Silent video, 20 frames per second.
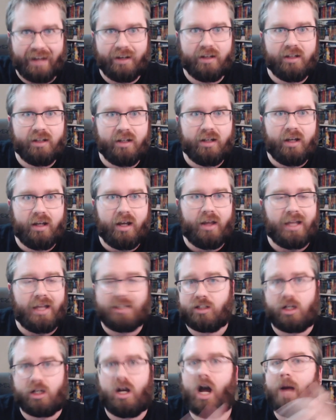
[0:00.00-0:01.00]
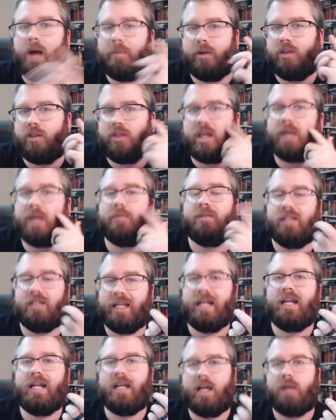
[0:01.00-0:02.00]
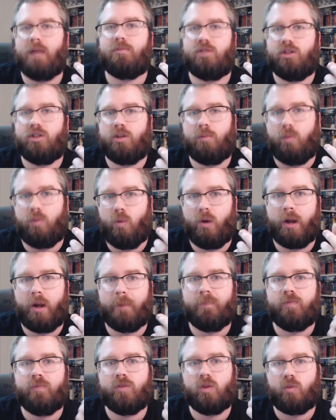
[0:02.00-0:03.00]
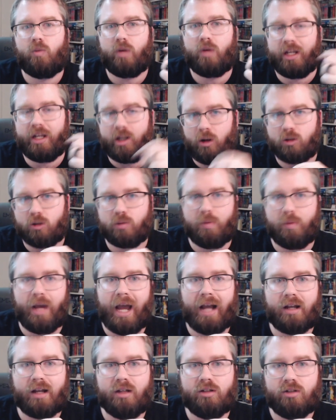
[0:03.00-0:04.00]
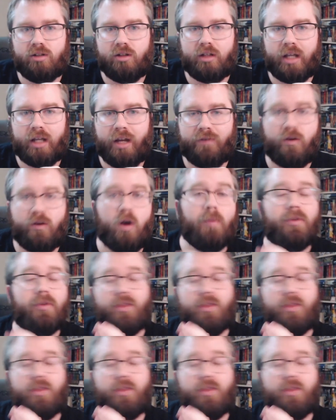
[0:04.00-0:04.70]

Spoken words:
And that's a common theme leading up to the point where he goes back to the Kent farm.